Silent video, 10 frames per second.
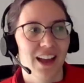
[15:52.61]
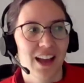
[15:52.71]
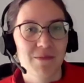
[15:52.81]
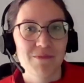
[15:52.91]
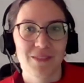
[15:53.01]

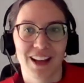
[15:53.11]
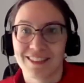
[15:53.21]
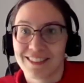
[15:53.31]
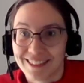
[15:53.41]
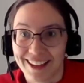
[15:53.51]
Um,
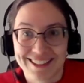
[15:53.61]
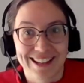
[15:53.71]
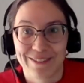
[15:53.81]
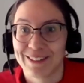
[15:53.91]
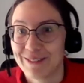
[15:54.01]
and that's
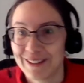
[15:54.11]
definitely